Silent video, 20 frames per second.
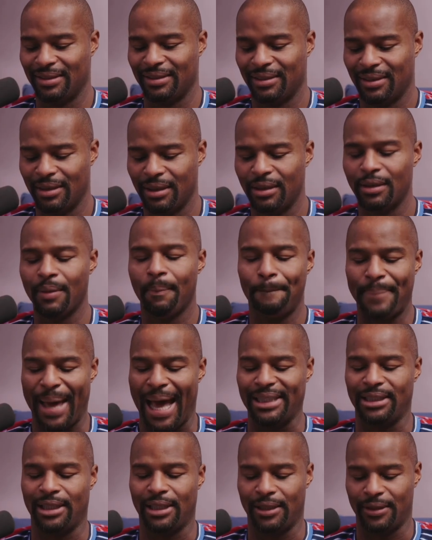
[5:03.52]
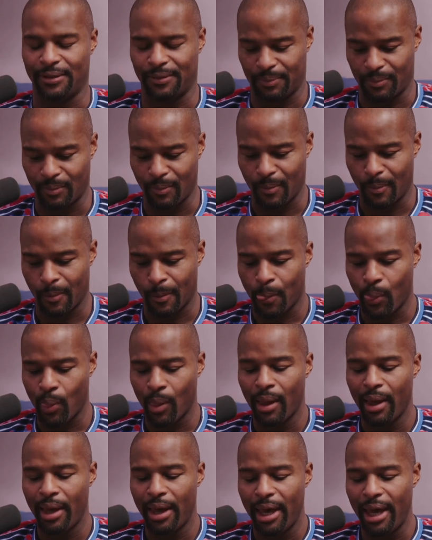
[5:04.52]
The Batten.
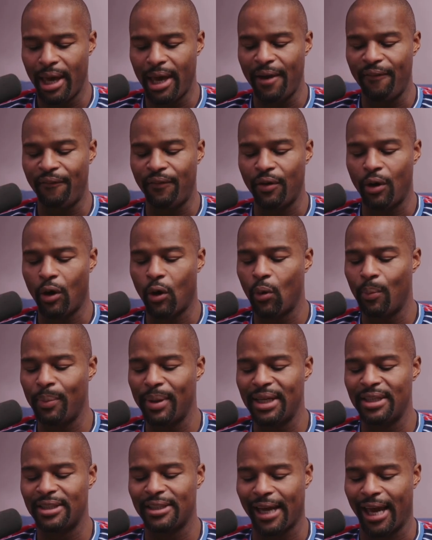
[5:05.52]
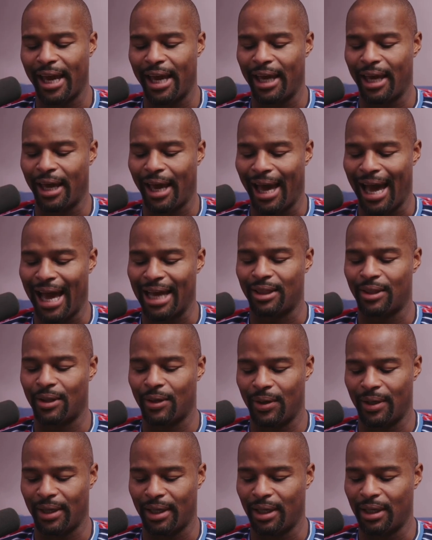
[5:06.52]
If OBJ at
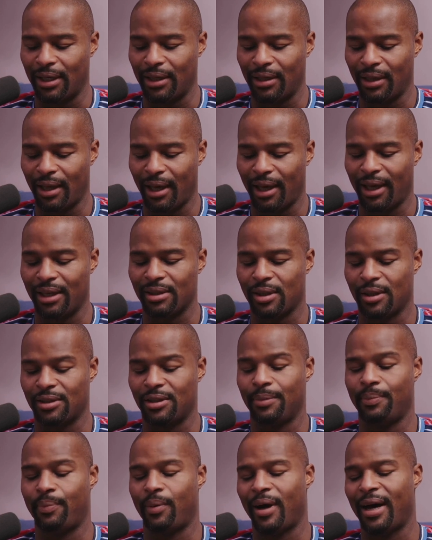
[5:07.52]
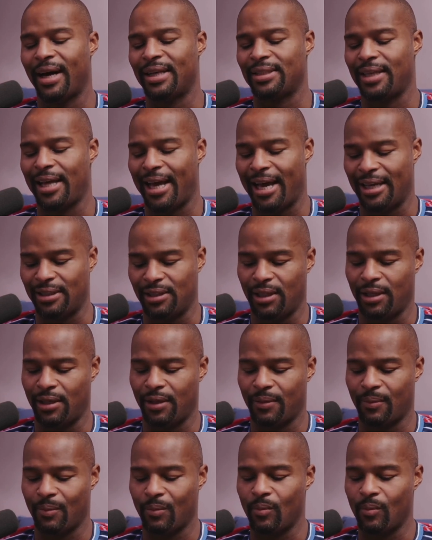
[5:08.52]
30 is such a prized asset,